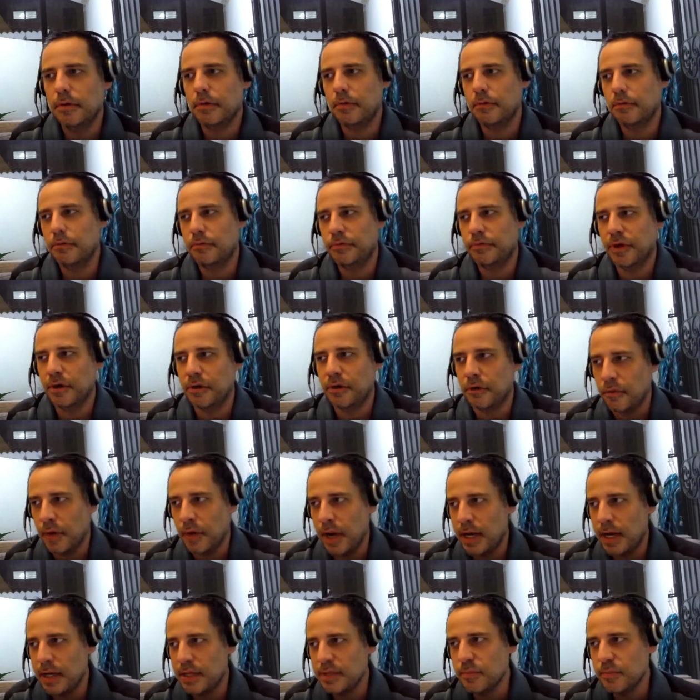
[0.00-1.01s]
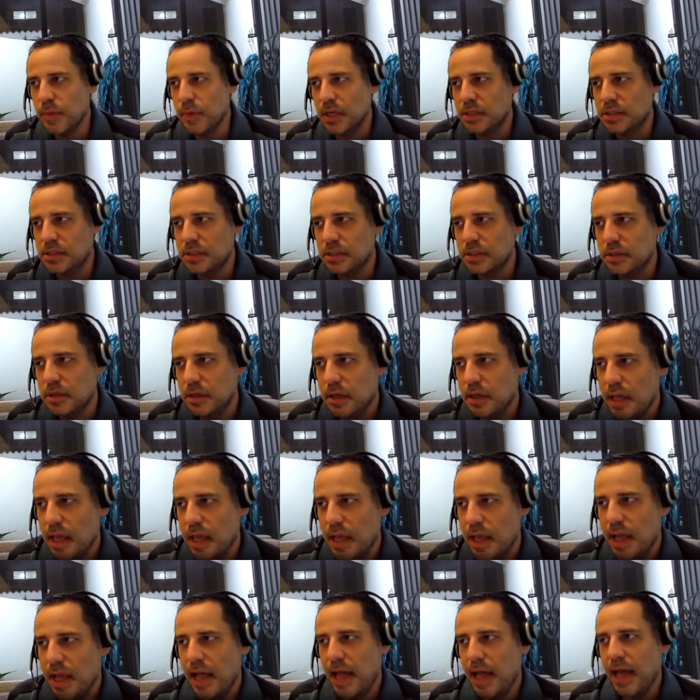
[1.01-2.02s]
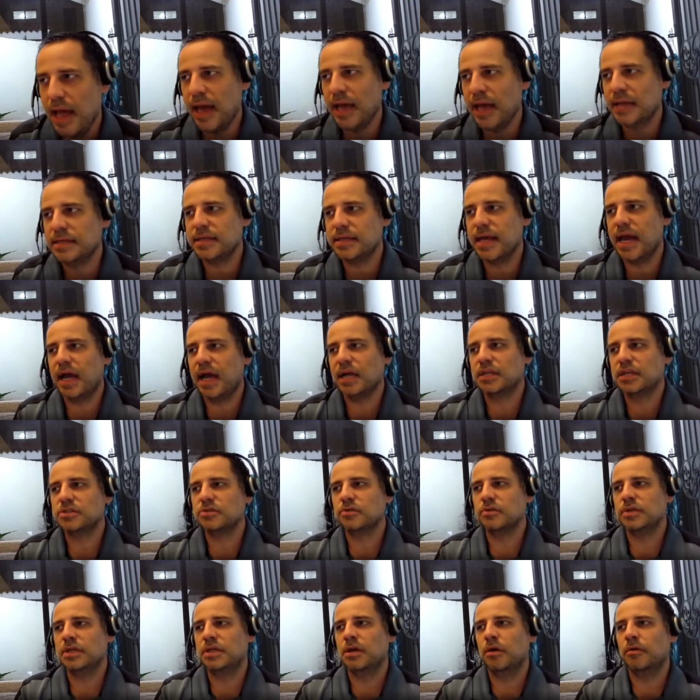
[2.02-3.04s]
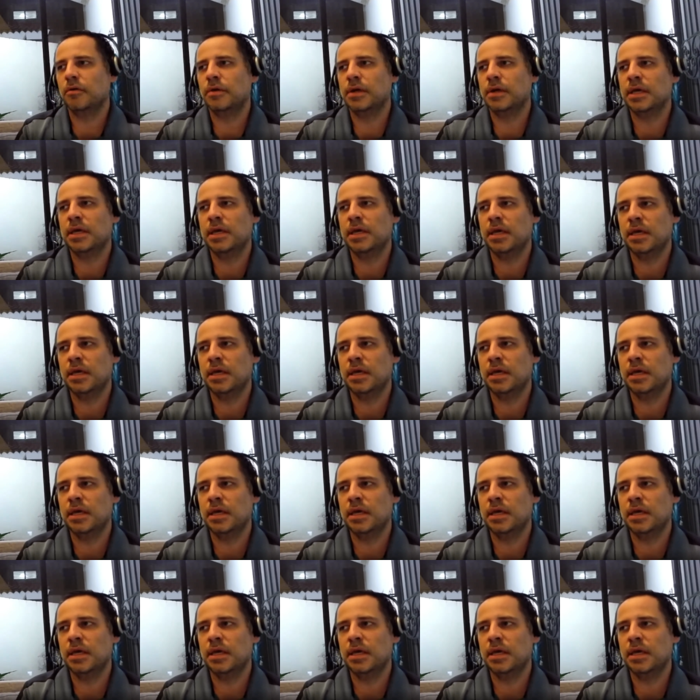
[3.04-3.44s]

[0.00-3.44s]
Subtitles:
their grade as much as actually going in